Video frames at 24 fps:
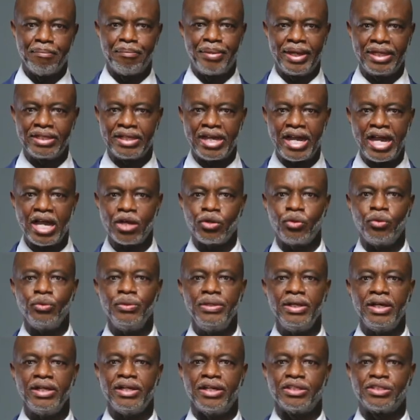But I
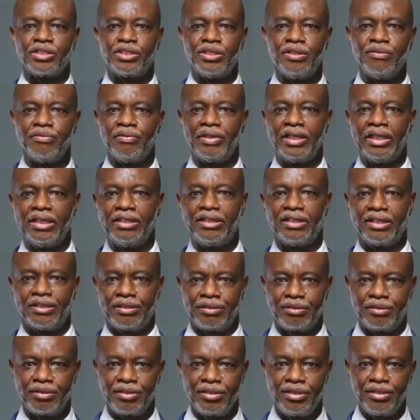could not achieve either
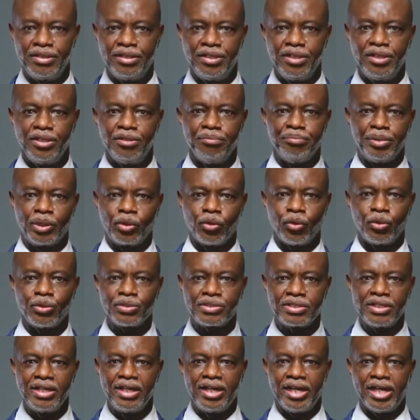
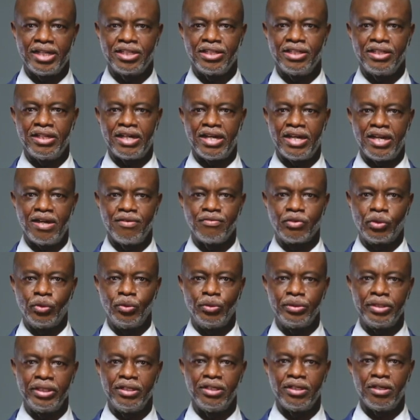because I did not have
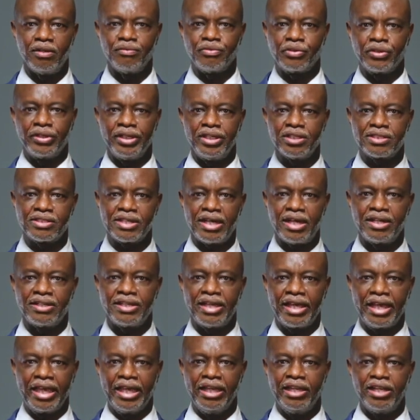good enough grades at
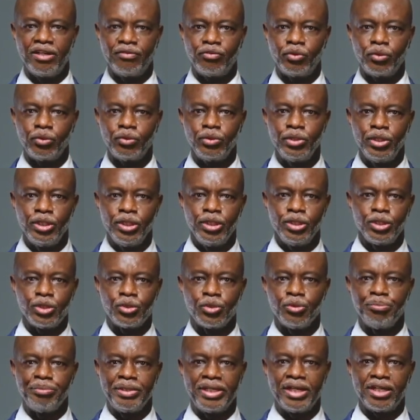the A level
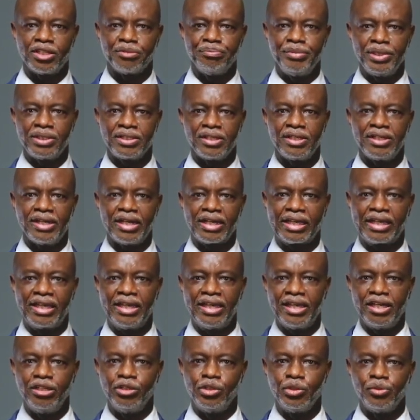to be admitted at
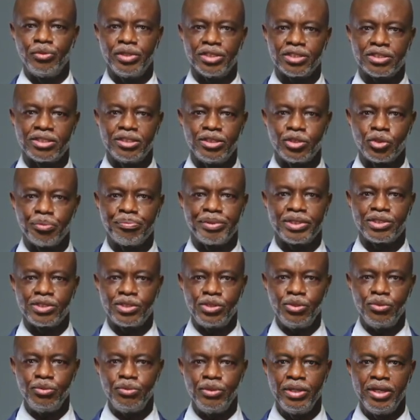KNUST to
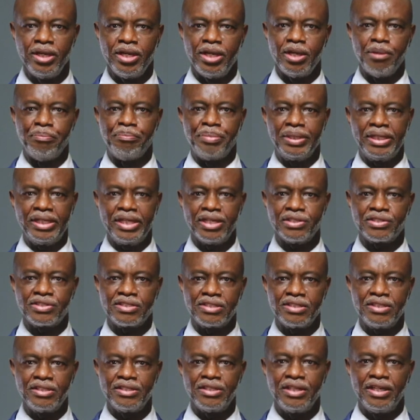pursue a
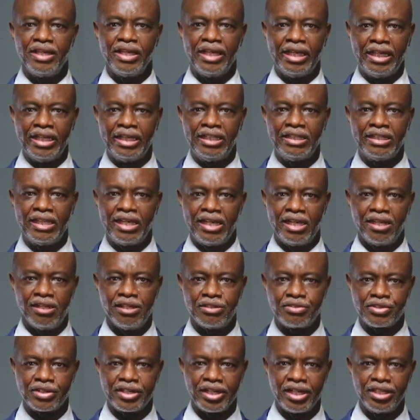BSc in
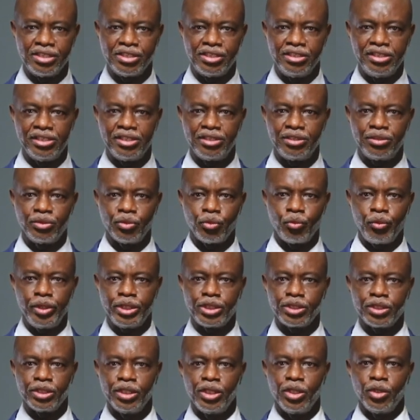electrical engineering,
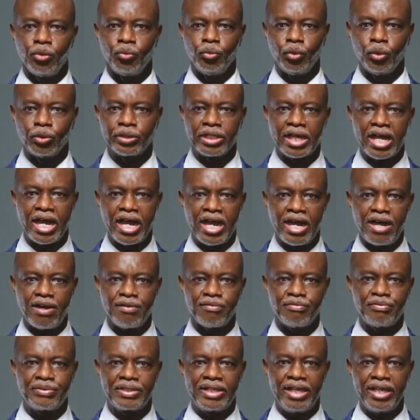which would
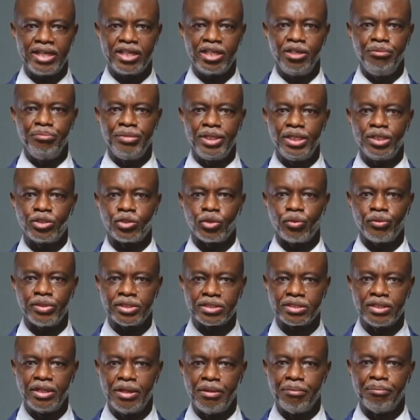have taken me
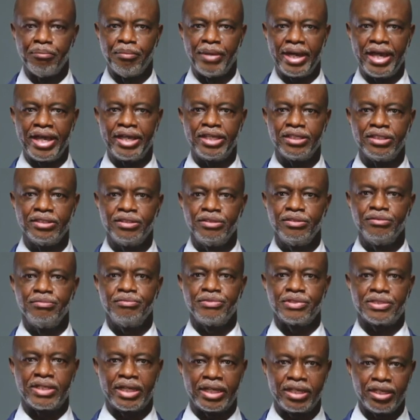towards my
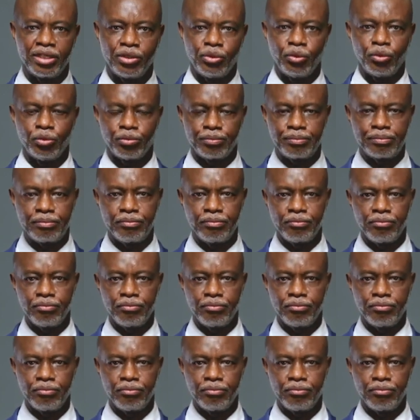second goal.